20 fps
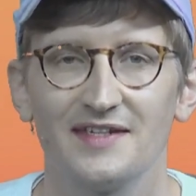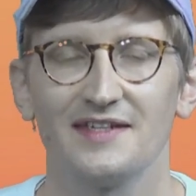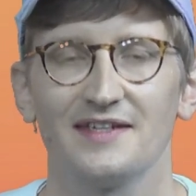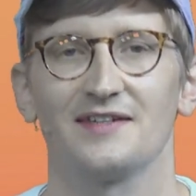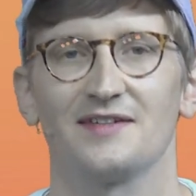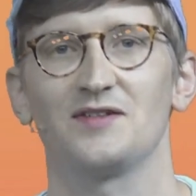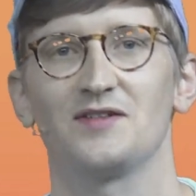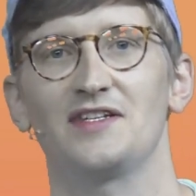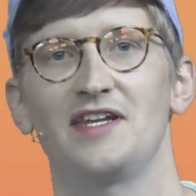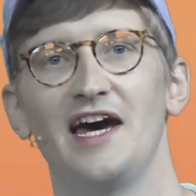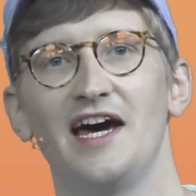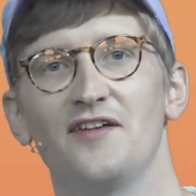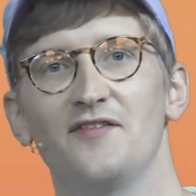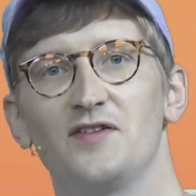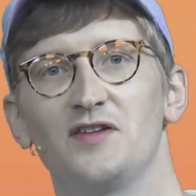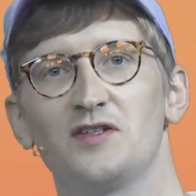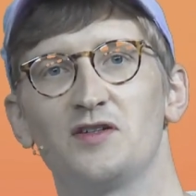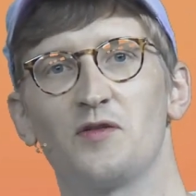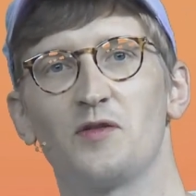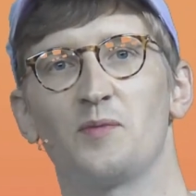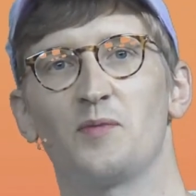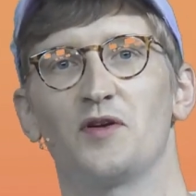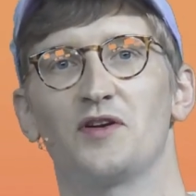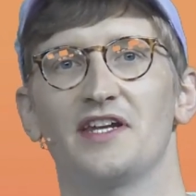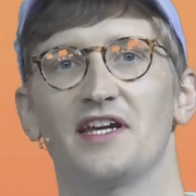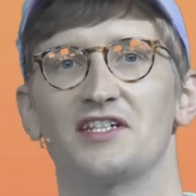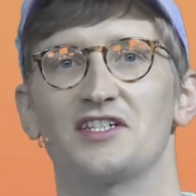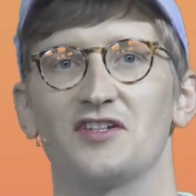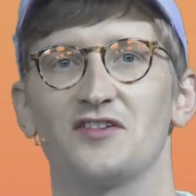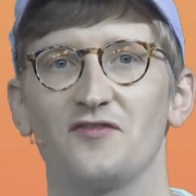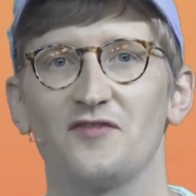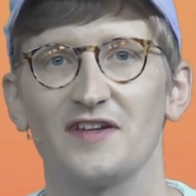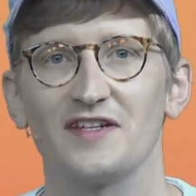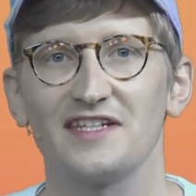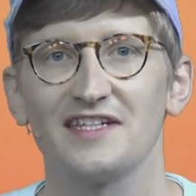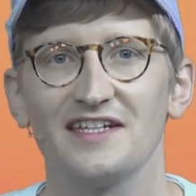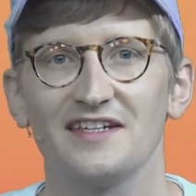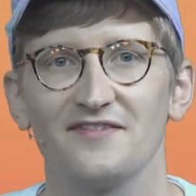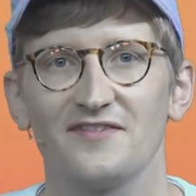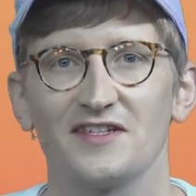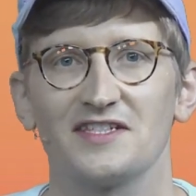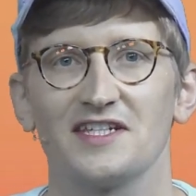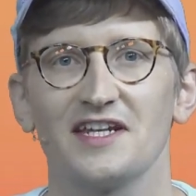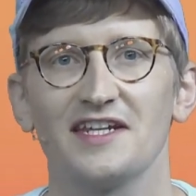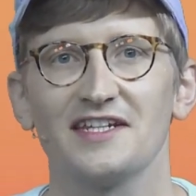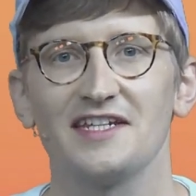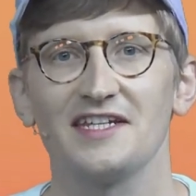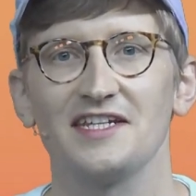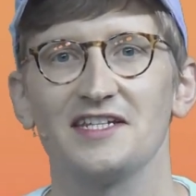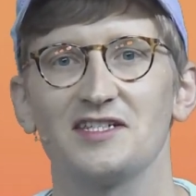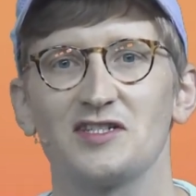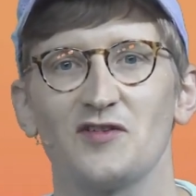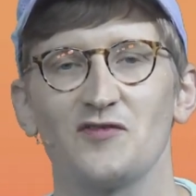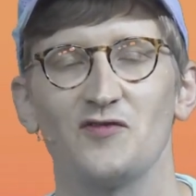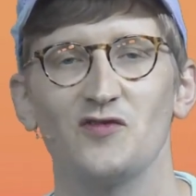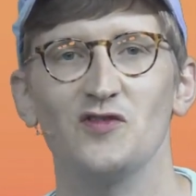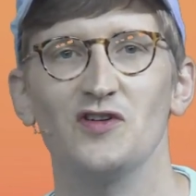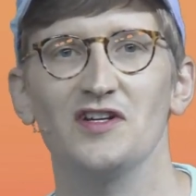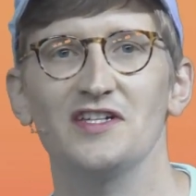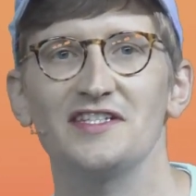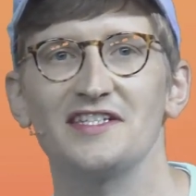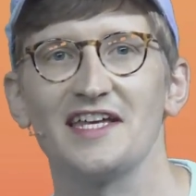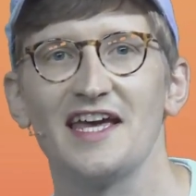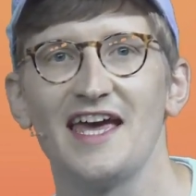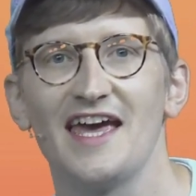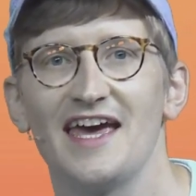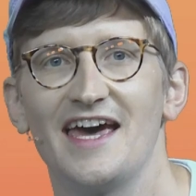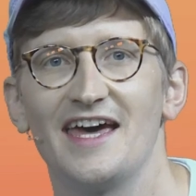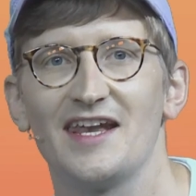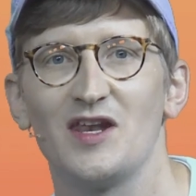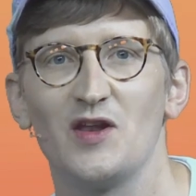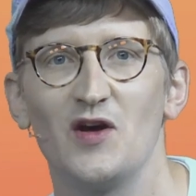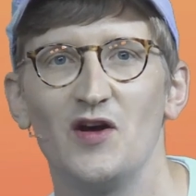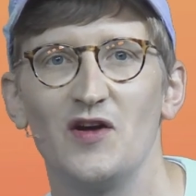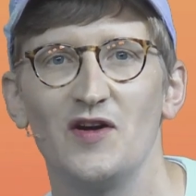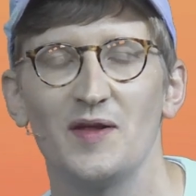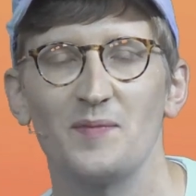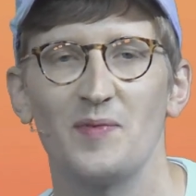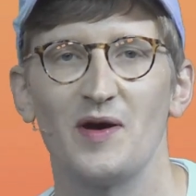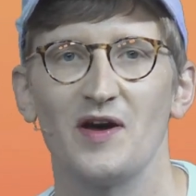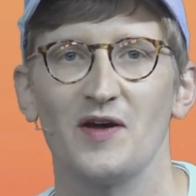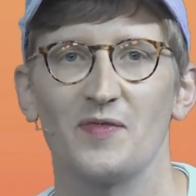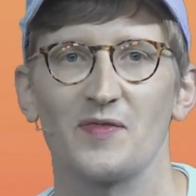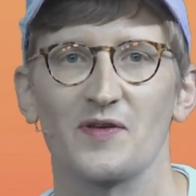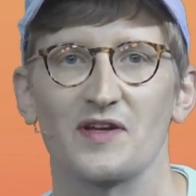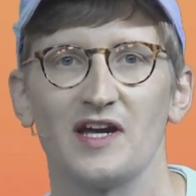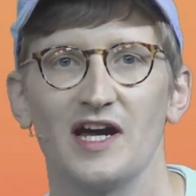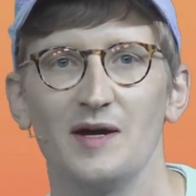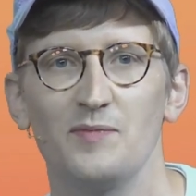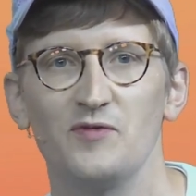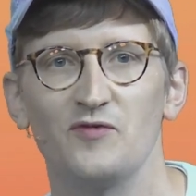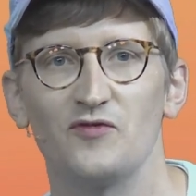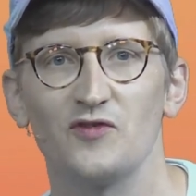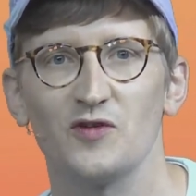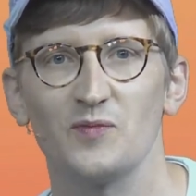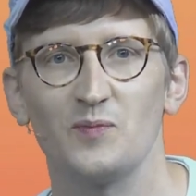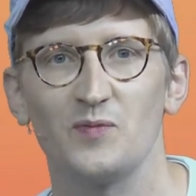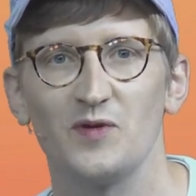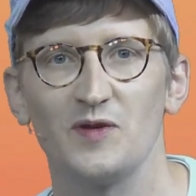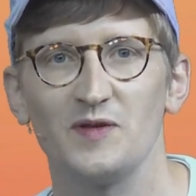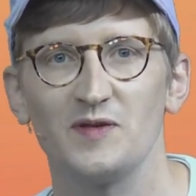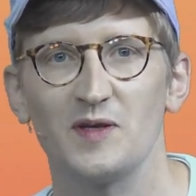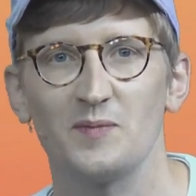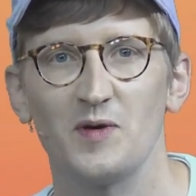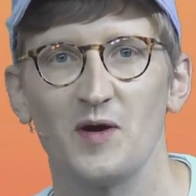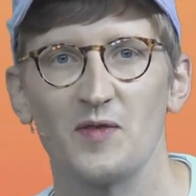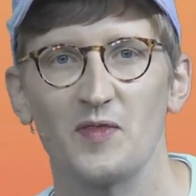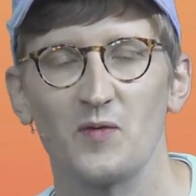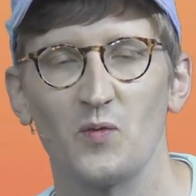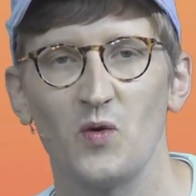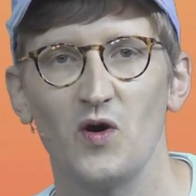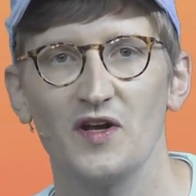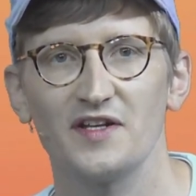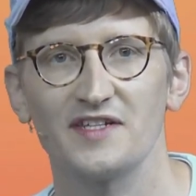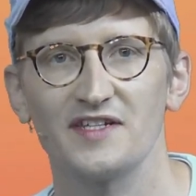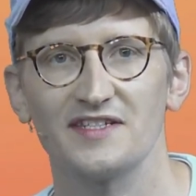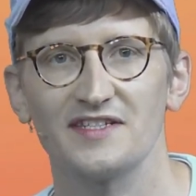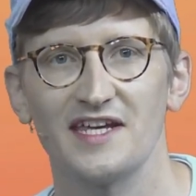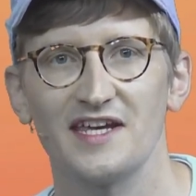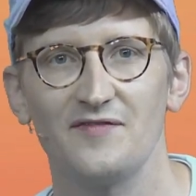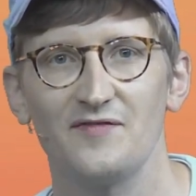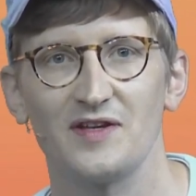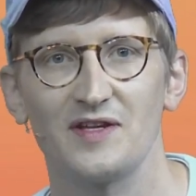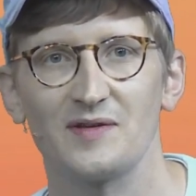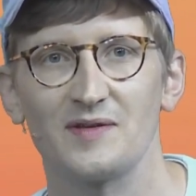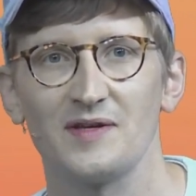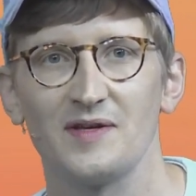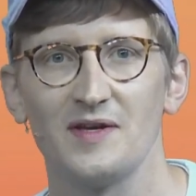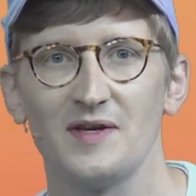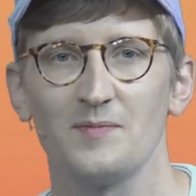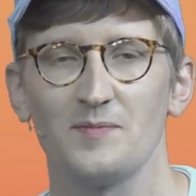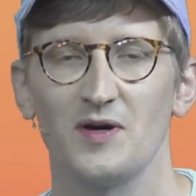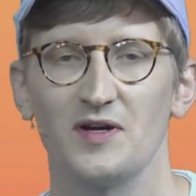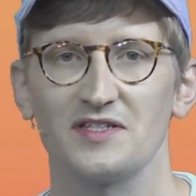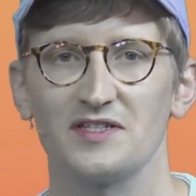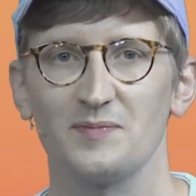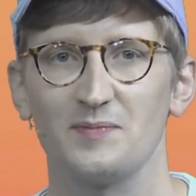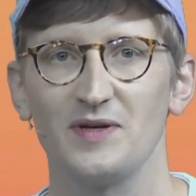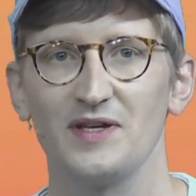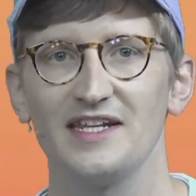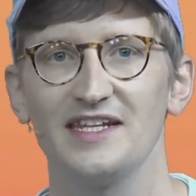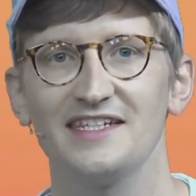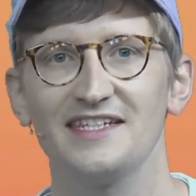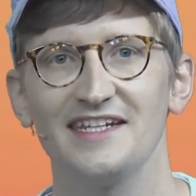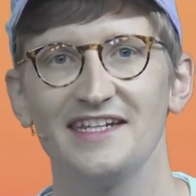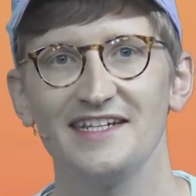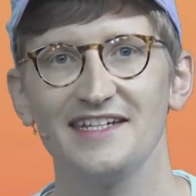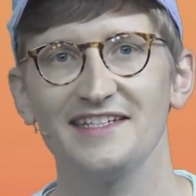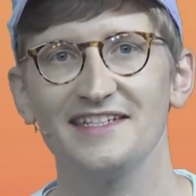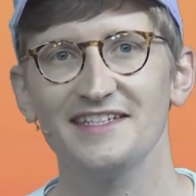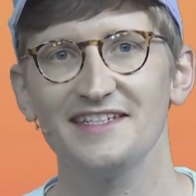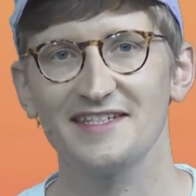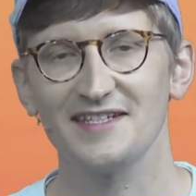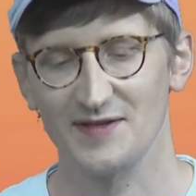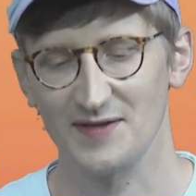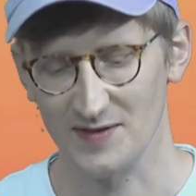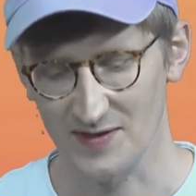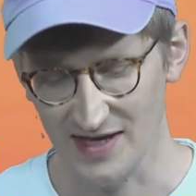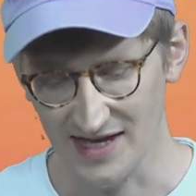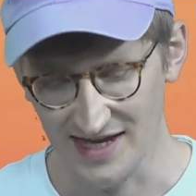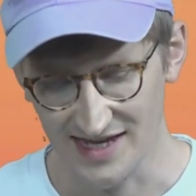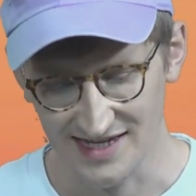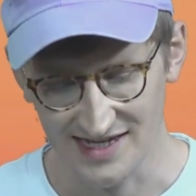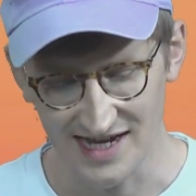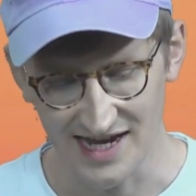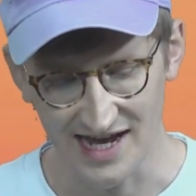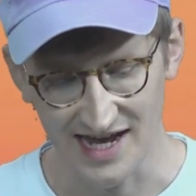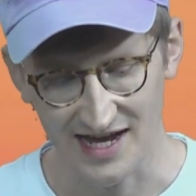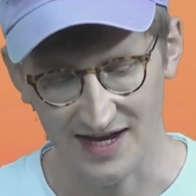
dive into the production facilities of Urs and learn about the carbon footprint, about the water saving possibilities. Yeah,